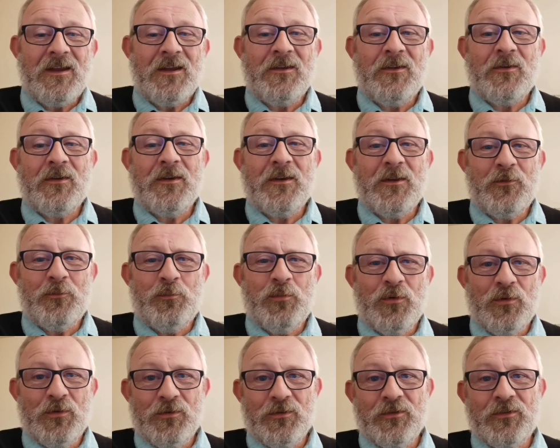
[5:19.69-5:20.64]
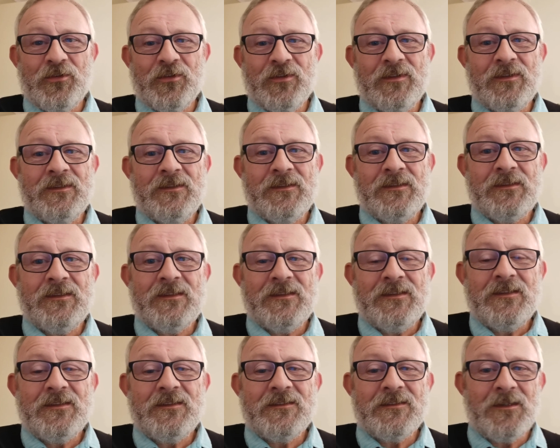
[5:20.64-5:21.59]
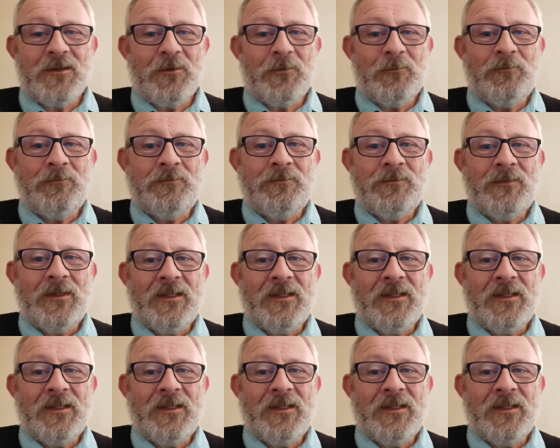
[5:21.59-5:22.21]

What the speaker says: I got enough balls. So